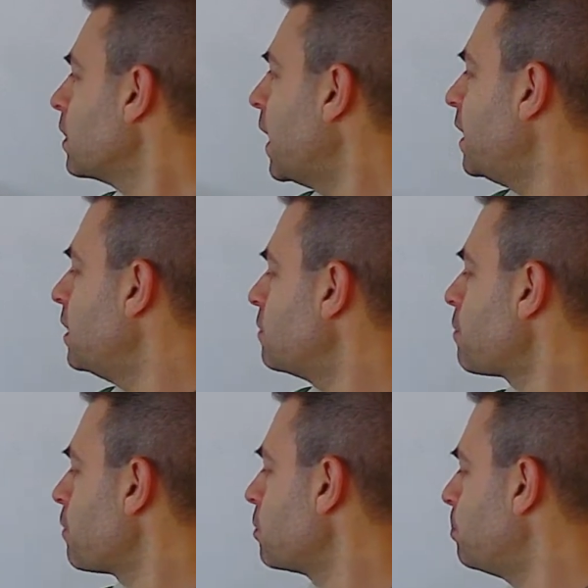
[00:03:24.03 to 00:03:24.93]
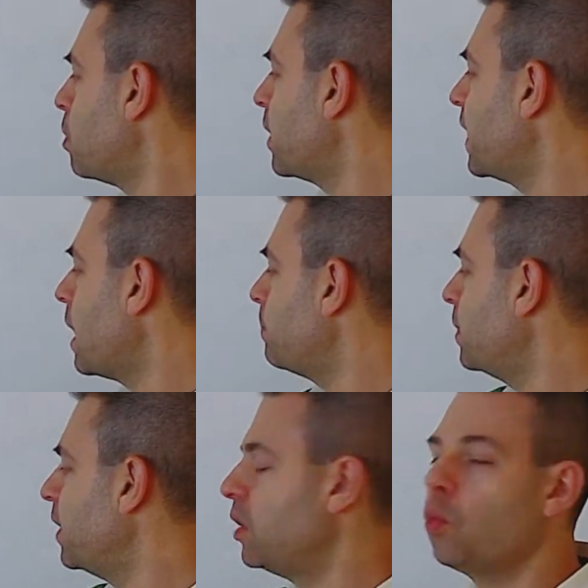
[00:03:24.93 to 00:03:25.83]
And in the third point, I
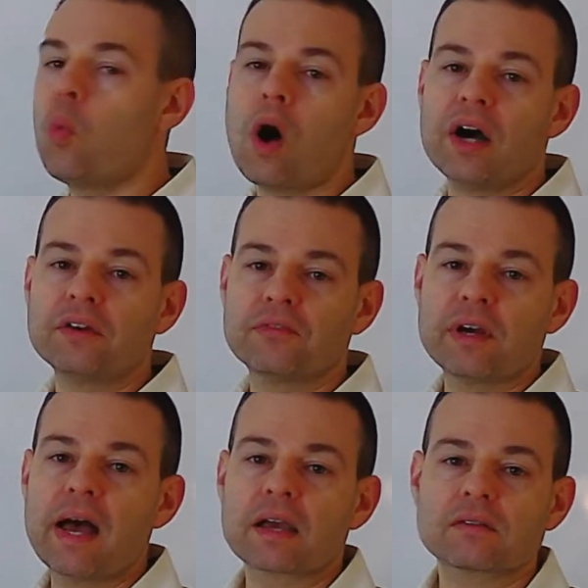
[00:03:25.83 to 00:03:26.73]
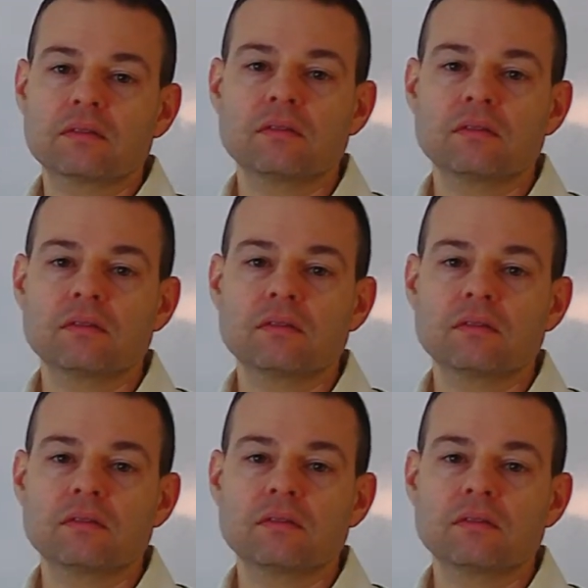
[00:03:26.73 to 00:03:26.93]
put in 1 for x.